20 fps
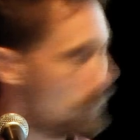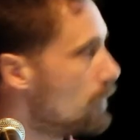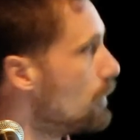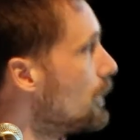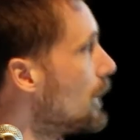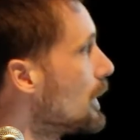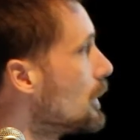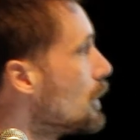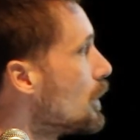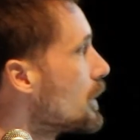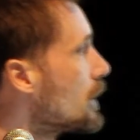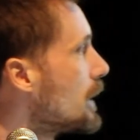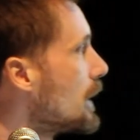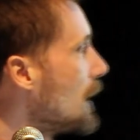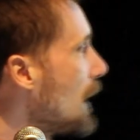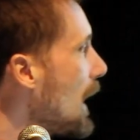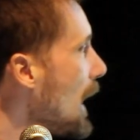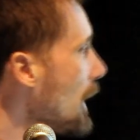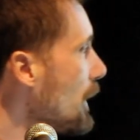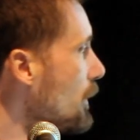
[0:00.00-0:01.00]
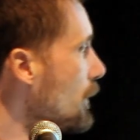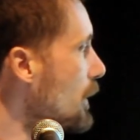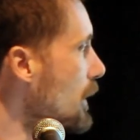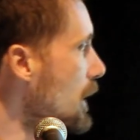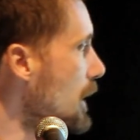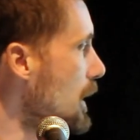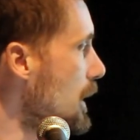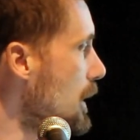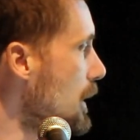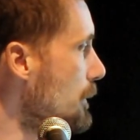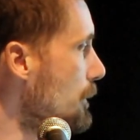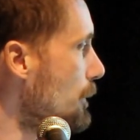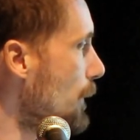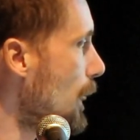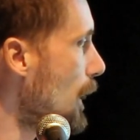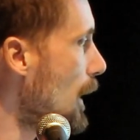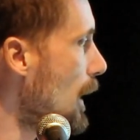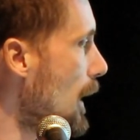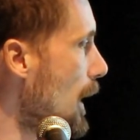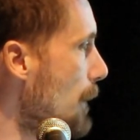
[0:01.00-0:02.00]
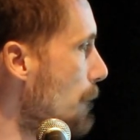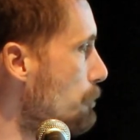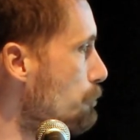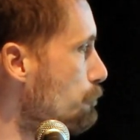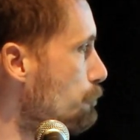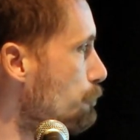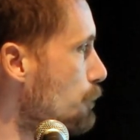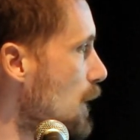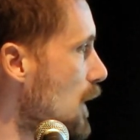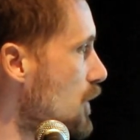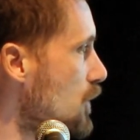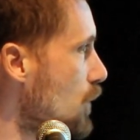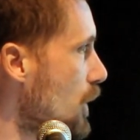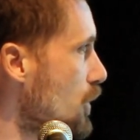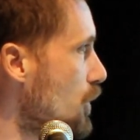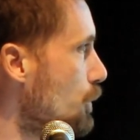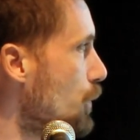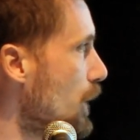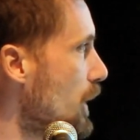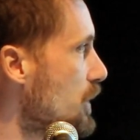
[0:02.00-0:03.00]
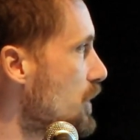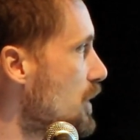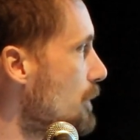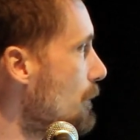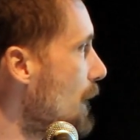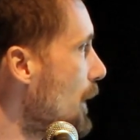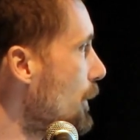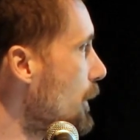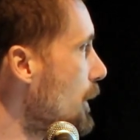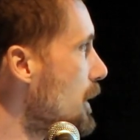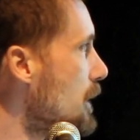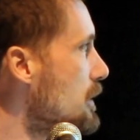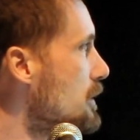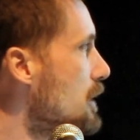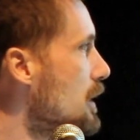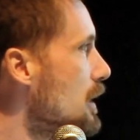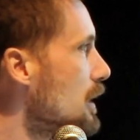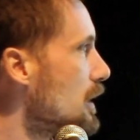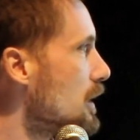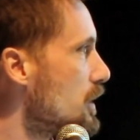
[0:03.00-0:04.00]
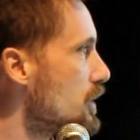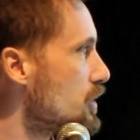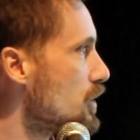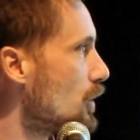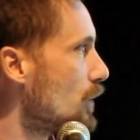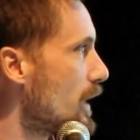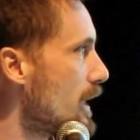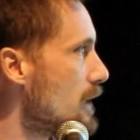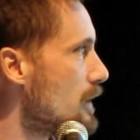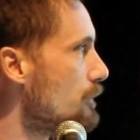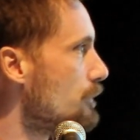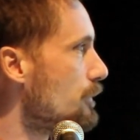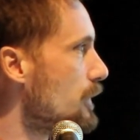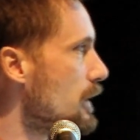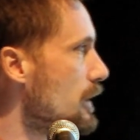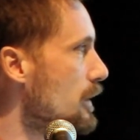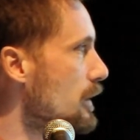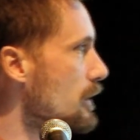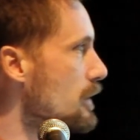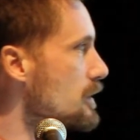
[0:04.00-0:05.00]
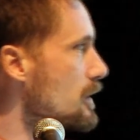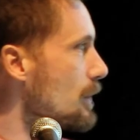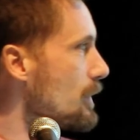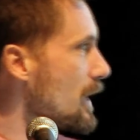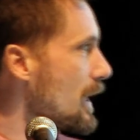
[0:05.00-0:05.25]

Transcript: Then looking at the structured prediction methods, conditional random fields, I